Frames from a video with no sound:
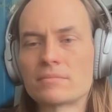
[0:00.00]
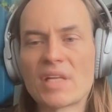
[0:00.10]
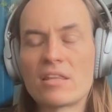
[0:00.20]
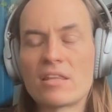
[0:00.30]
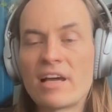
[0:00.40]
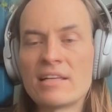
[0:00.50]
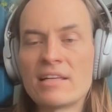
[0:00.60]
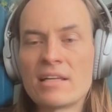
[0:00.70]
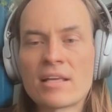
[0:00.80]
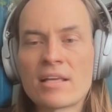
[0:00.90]
the
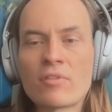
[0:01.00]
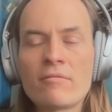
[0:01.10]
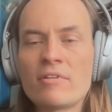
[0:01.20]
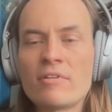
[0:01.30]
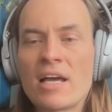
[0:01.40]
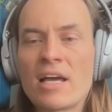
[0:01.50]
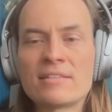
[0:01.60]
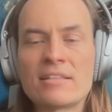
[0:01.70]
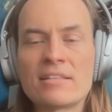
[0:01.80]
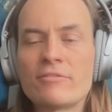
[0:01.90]
validators out there, we
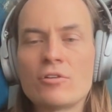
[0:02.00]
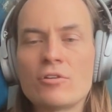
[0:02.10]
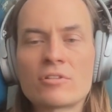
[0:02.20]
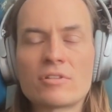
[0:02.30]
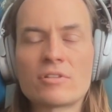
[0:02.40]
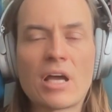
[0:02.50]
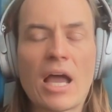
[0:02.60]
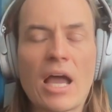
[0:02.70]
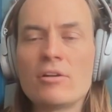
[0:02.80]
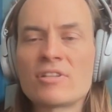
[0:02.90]
realized that if you
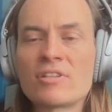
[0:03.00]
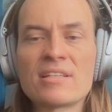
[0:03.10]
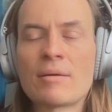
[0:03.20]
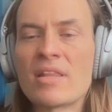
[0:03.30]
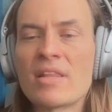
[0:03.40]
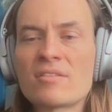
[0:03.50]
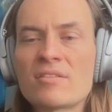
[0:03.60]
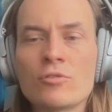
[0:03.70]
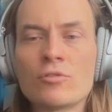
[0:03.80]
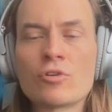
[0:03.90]
I looked at this some months
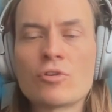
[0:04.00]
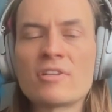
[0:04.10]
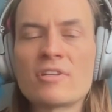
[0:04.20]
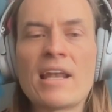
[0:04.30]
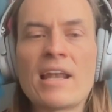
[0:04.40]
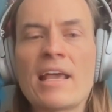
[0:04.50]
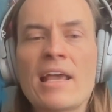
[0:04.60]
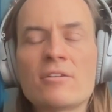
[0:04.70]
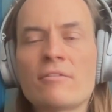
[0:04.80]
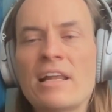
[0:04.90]
ago, we took the tail
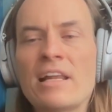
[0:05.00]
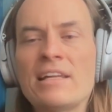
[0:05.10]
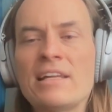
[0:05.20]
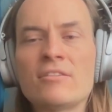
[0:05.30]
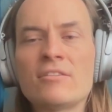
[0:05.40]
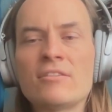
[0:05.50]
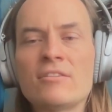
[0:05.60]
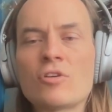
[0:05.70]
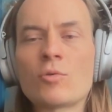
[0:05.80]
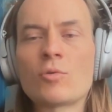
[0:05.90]
end of the validators, took
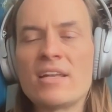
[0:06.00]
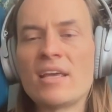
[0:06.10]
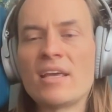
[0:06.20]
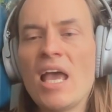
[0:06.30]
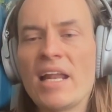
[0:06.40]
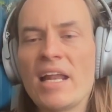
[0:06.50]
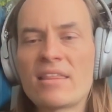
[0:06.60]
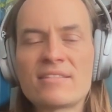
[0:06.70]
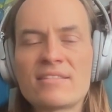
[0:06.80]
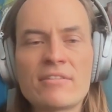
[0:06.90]
the last 20,
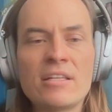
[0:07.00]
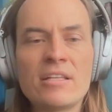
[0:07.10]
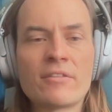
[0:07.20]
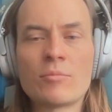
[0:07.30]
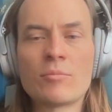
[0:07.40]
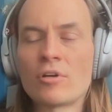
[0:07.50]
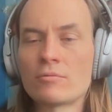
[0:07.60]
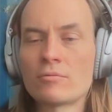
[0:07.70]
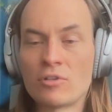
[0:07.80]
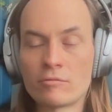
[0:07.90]
I think 17 of them were
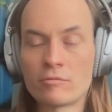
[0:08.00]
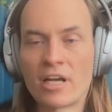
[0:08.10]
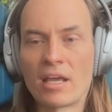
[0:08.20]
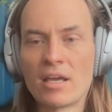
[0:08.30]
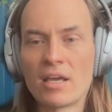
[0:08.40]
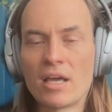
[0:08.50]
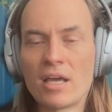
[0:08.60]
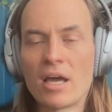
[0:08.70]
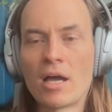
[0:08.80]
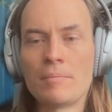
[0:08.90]
not running.
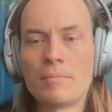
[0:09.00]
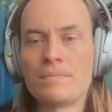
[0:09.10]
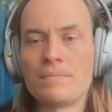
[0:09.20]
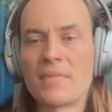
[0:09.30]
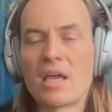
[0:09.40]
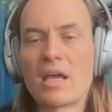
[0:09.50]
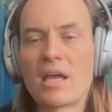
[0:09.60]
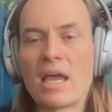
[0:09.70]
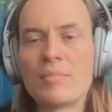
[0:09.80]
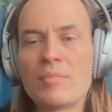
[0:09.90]

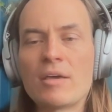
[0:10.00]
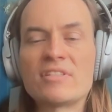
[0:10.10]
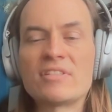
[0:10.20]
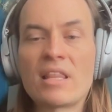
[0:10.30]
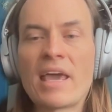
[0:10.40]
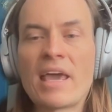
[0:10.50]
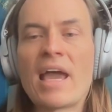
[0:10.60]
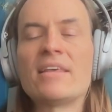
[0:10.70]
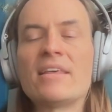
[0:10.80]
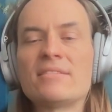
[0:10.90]
But they were still
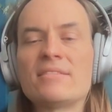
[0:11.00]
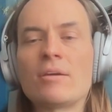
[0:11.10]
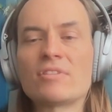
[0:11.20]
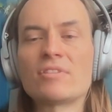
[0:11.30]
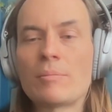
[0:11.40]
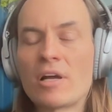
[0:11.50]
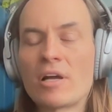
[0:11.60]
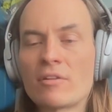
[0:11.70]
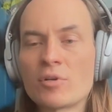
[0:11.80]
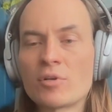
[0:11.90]
there and their stake was still
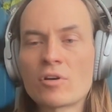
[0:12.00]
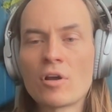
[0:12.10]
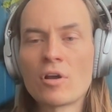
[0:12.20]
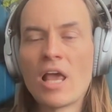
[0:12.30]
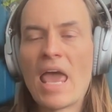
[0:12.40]
part of the protocol.